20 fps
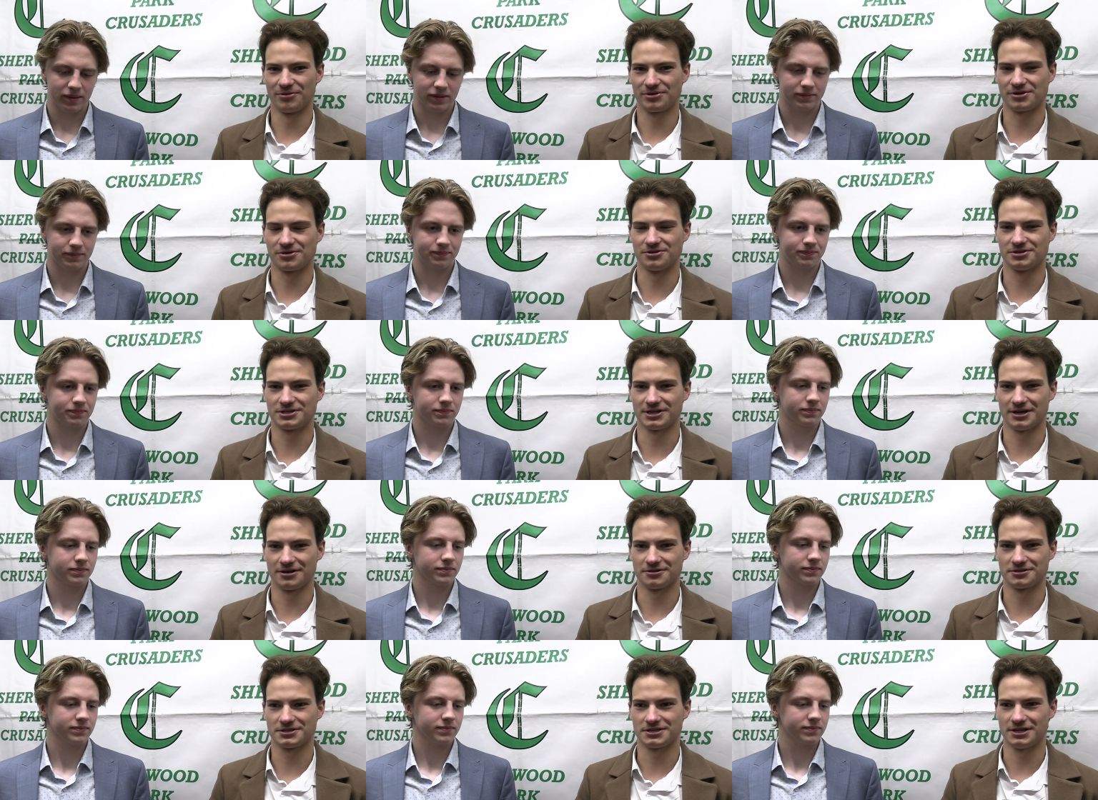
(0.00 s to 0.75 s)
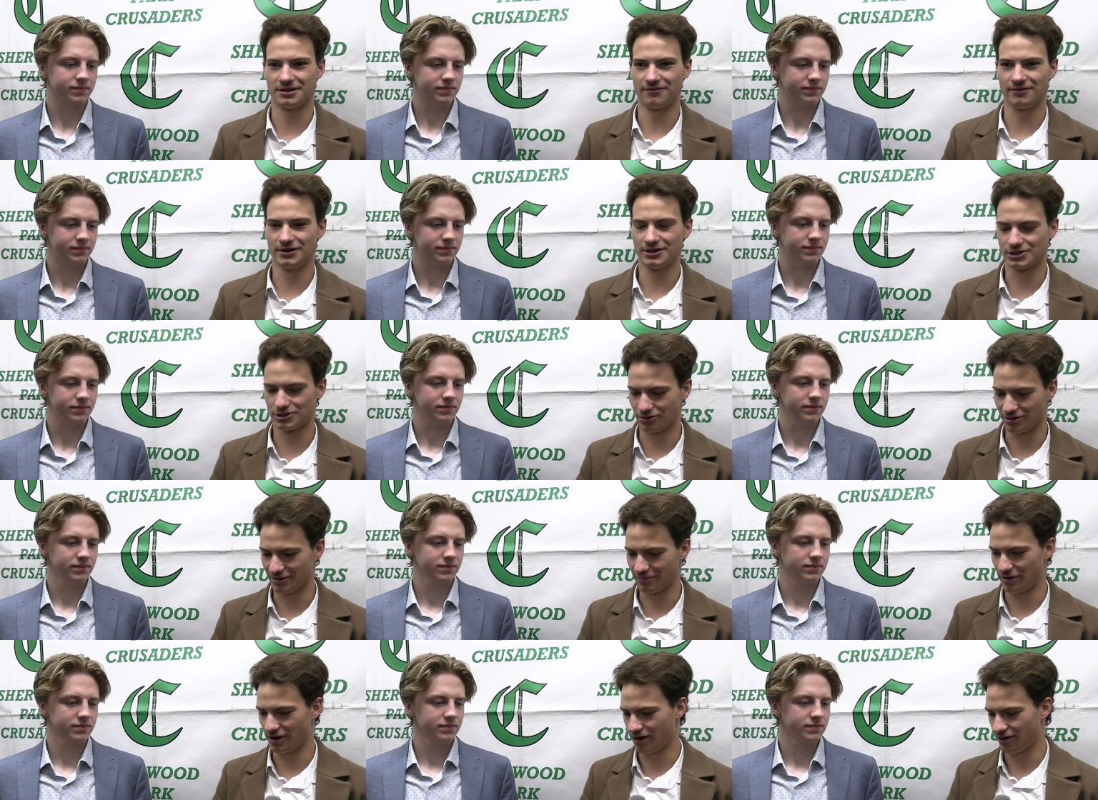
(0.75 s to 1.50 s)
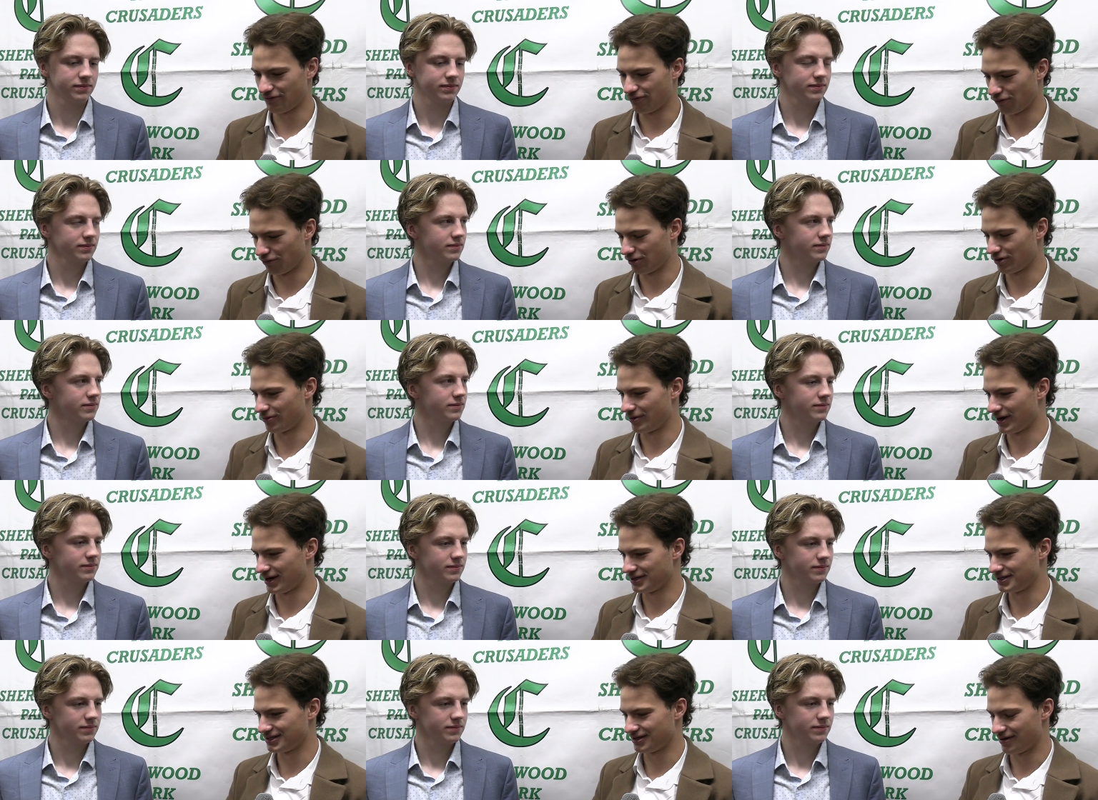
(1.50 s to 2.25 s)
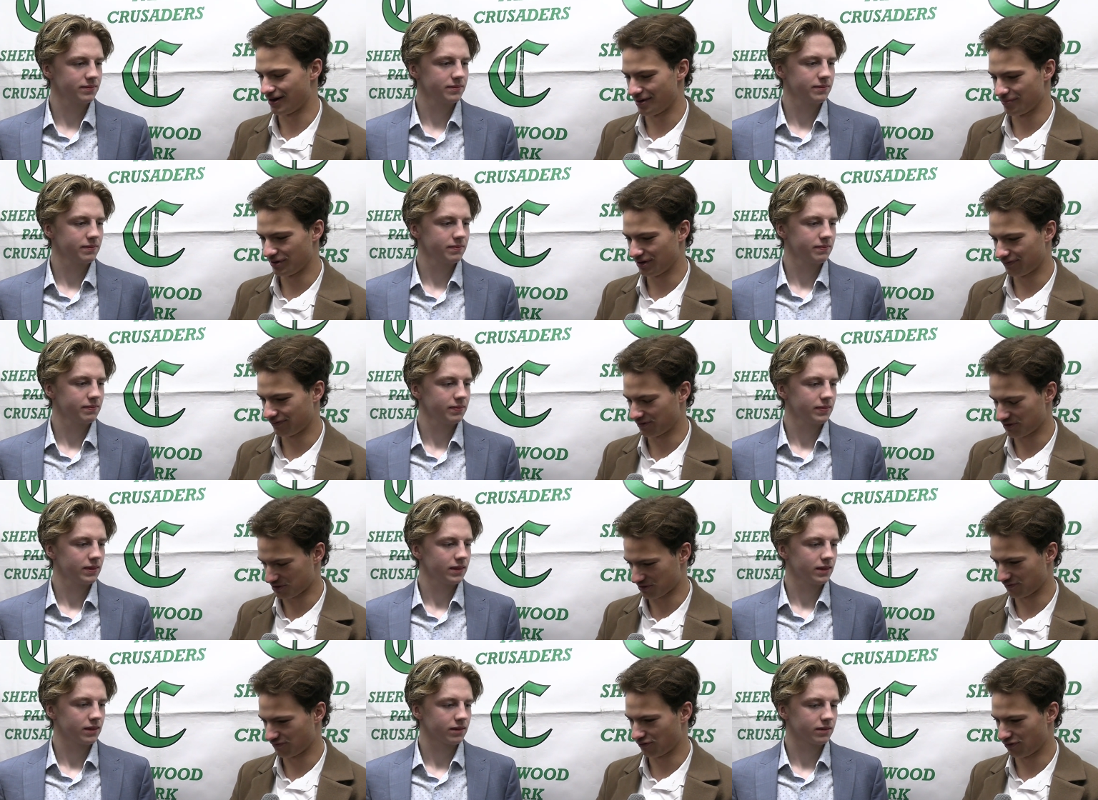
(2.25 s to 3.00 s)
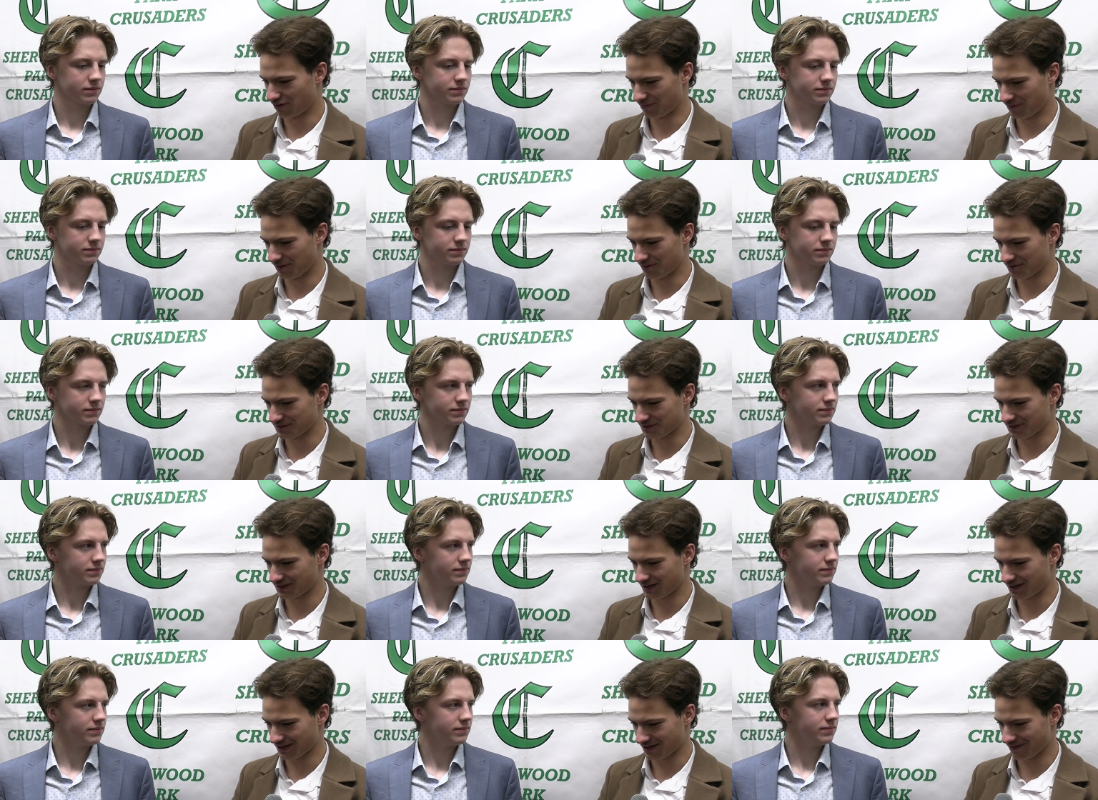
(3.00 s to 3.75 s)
Speaker 1: with Crusaders TV, joined by forward Ryan Zaremba. First and foremost, uh,